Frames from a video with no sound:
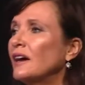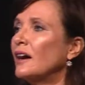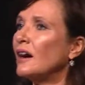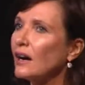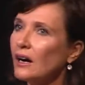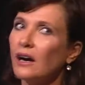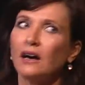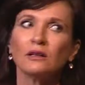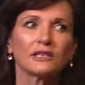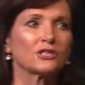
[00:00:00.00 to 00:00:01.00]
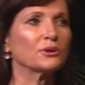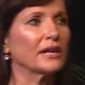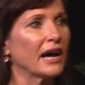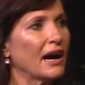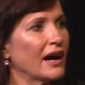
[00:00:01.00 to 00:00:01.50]
Oh, look, it's really
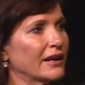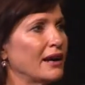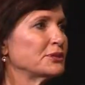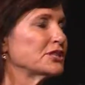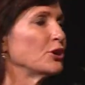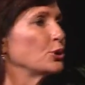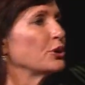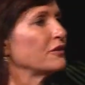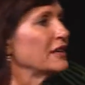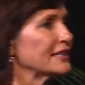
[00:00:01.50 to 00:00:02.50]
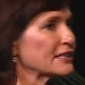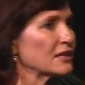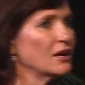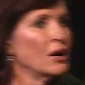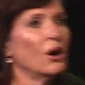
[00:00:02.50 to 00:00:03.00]
hard and I'm just not good at this.
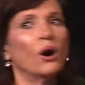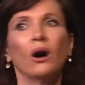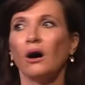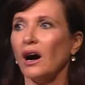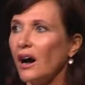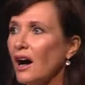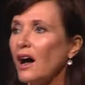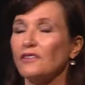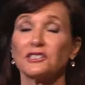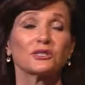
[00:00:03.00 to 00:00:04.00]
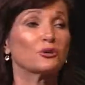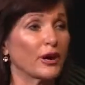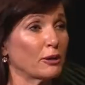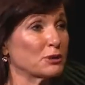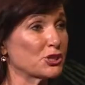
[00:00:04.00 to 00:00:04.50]
Or, oh, this is a great
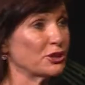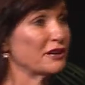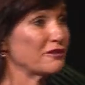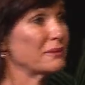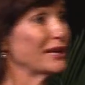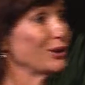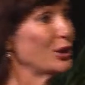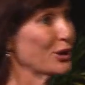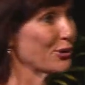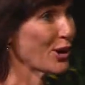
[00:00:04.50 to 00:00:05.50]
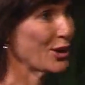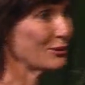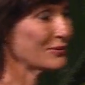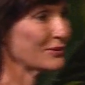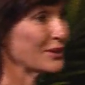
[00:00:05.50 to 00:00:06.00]
opportunity for me to learn and grow.
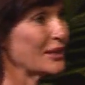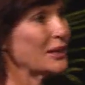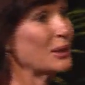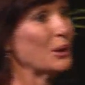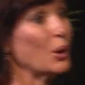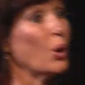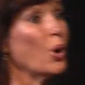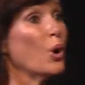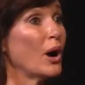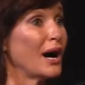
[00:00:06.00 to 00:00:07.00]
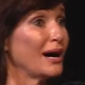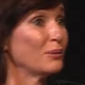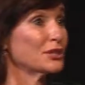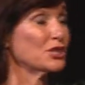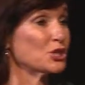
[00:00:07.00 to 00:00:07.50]
Or,
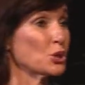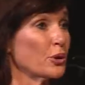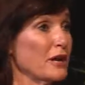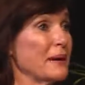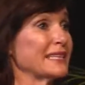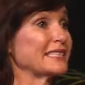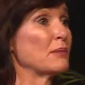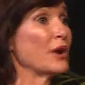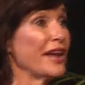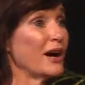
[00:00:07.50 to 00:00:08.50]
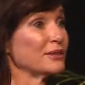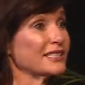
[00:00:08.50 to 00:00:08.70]
what's the story about someone else?